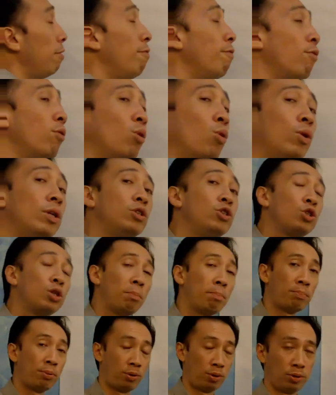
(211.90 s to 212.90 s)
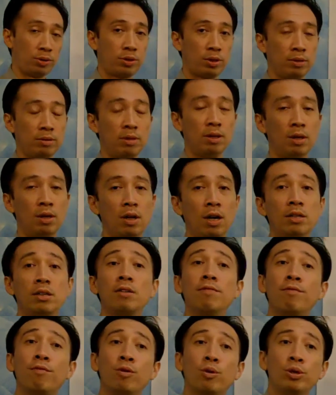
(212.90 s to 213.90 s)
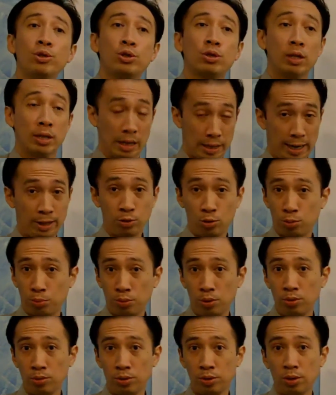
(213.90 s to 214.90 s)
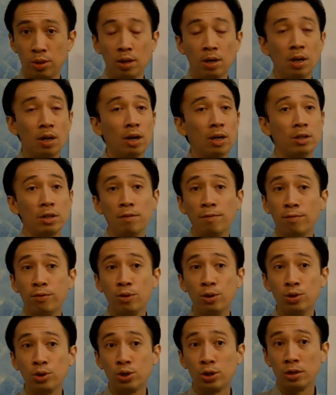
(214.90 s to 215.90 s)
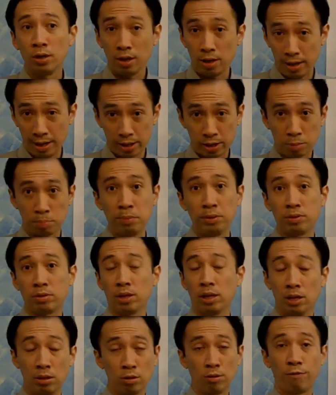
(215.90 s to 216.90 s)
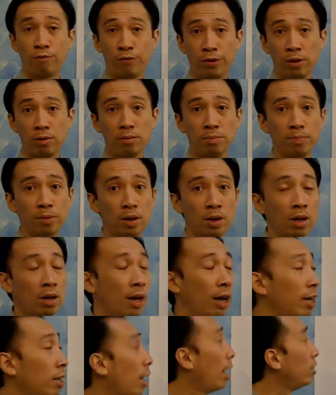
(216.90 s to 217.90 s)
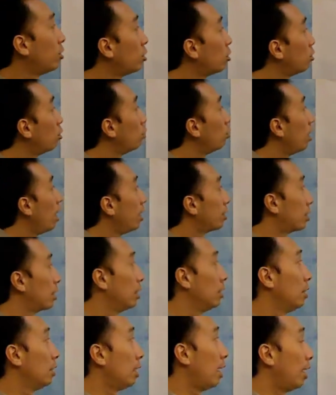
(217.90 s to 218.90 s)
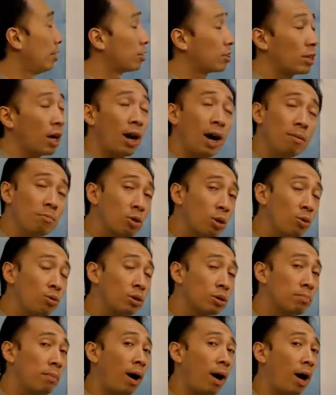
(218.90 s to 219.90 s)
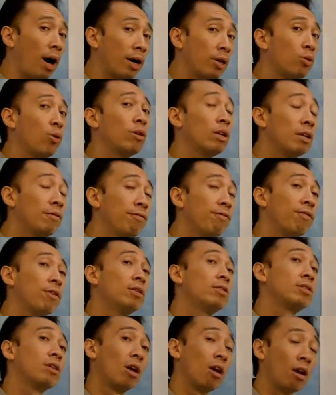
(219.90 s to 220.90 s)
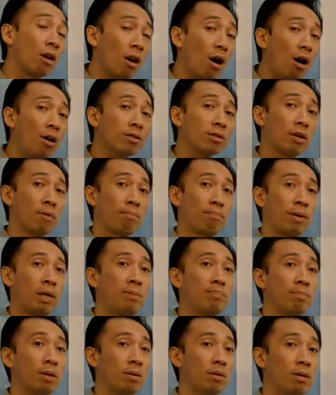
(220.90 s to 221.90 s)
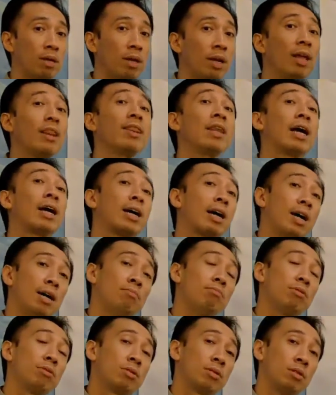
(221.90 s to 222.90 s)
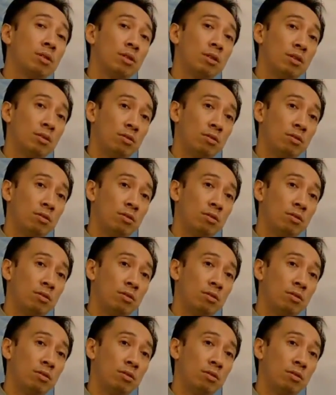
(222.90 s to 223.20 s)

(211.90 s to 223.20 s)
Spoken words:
influential person, an influential entrepreneur, an influential experts in your field. And as time goes by, you influence lots of people that comes